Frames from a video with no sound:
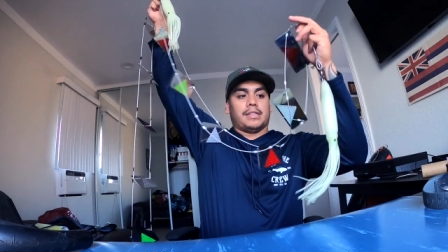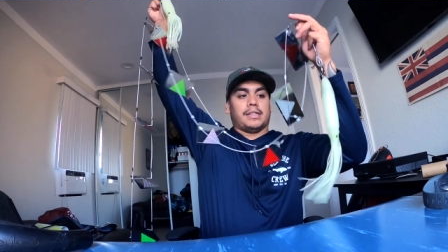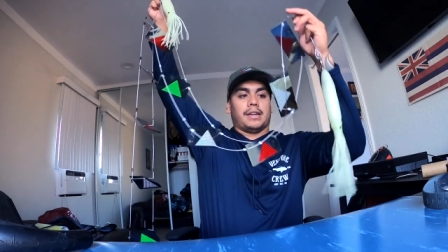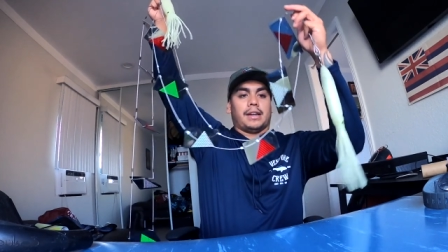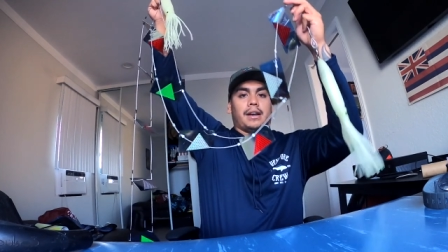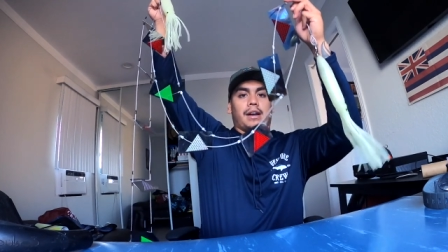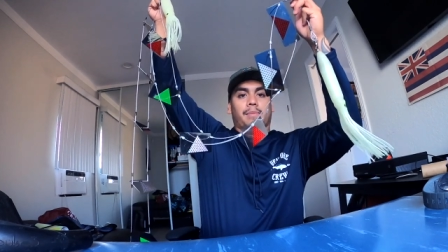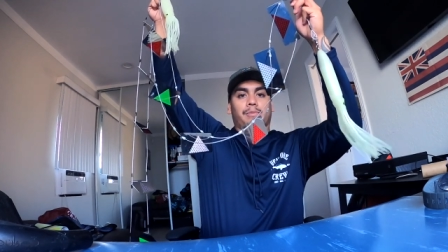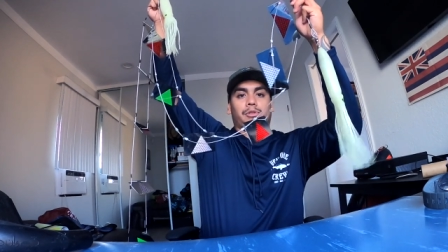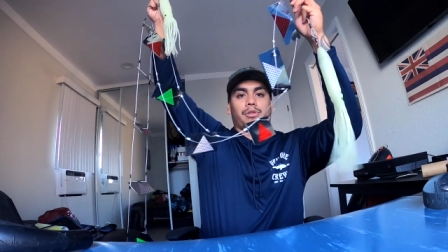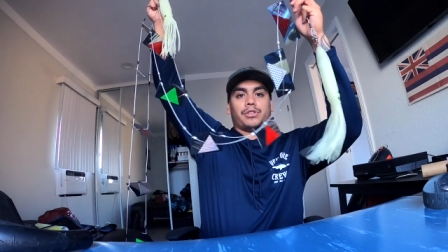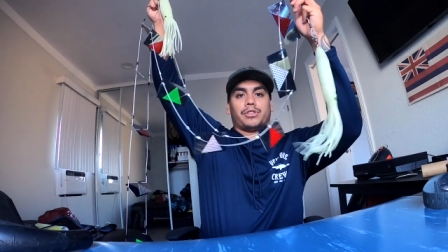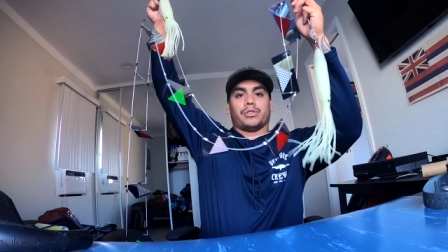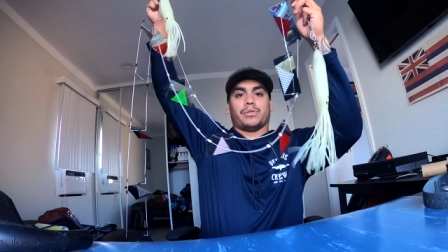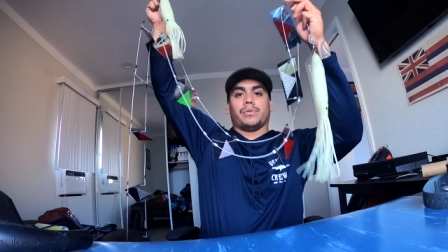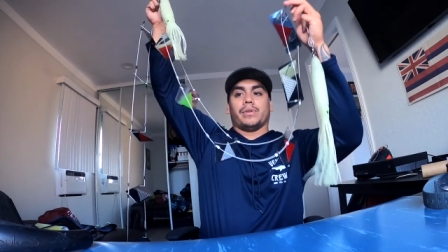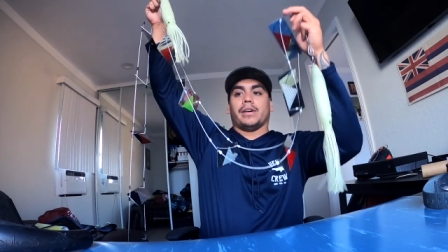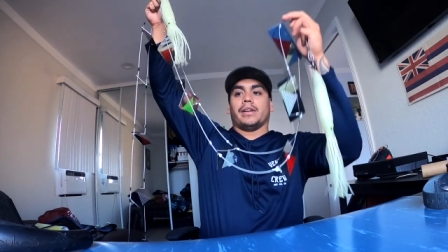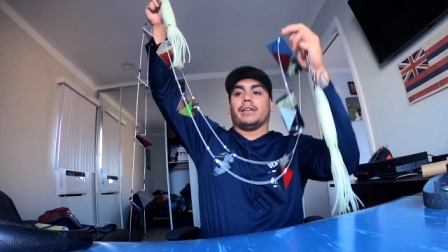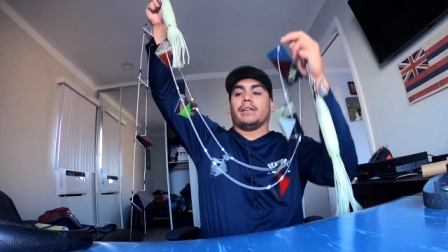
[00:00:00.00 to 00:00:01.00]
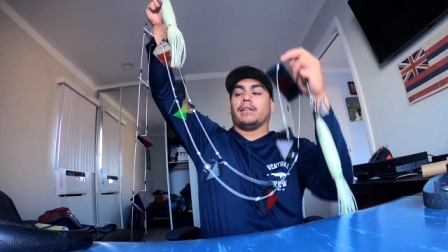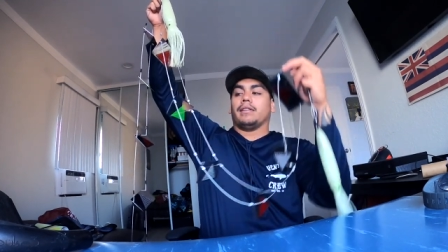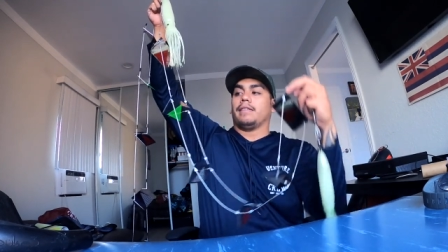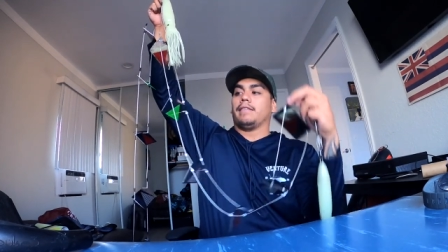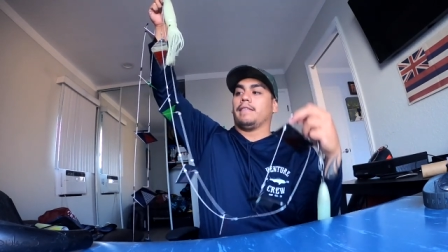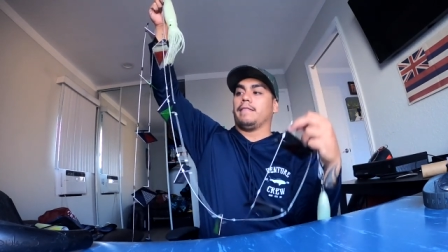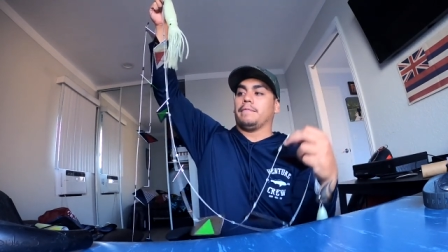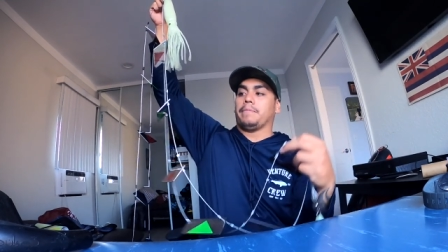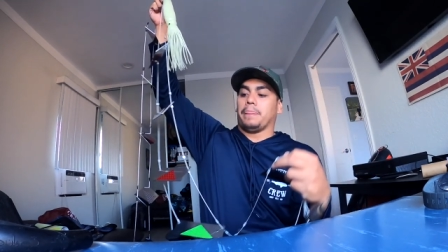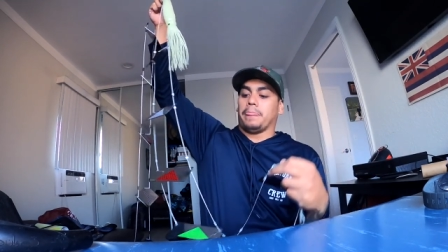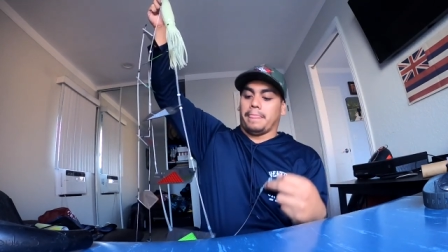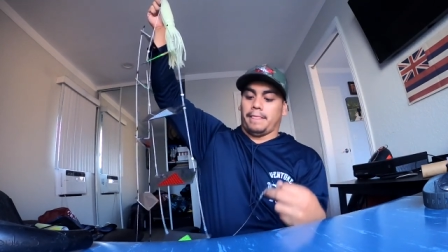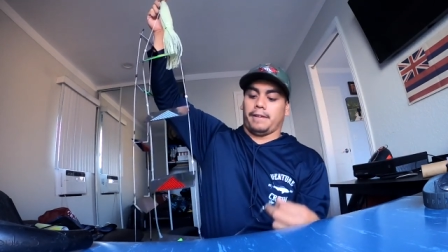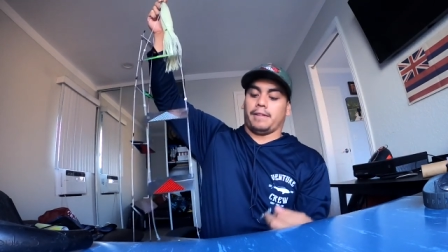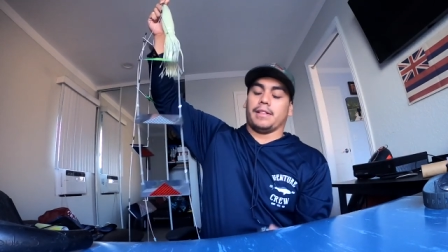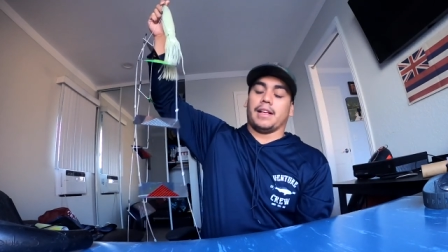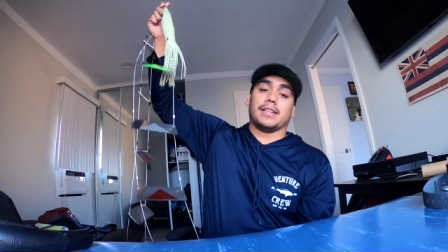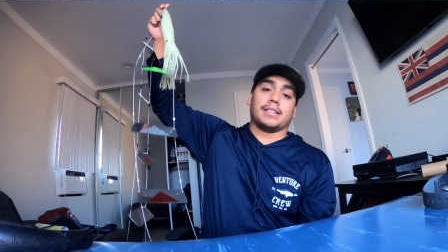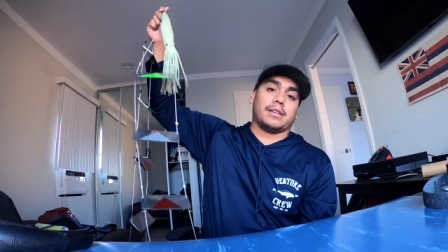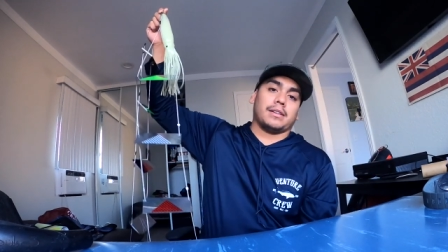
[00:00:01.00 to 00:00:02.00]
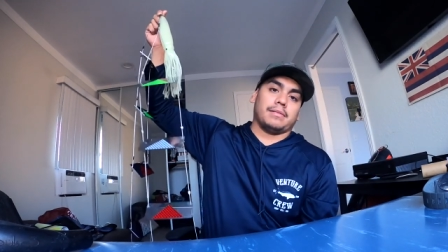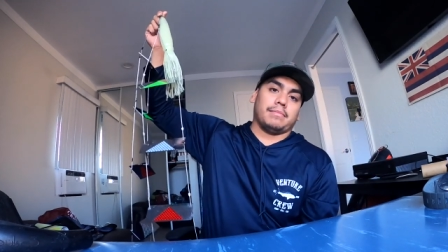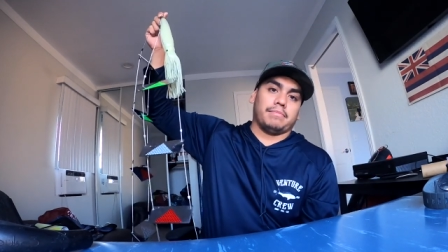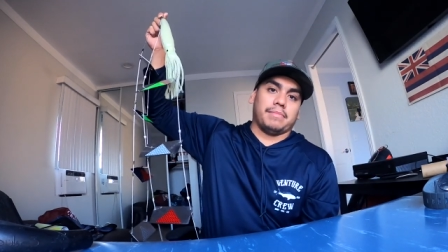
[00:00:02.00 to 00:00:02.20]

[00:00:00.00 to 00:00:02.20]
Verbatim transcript: And it comes with a squid. That's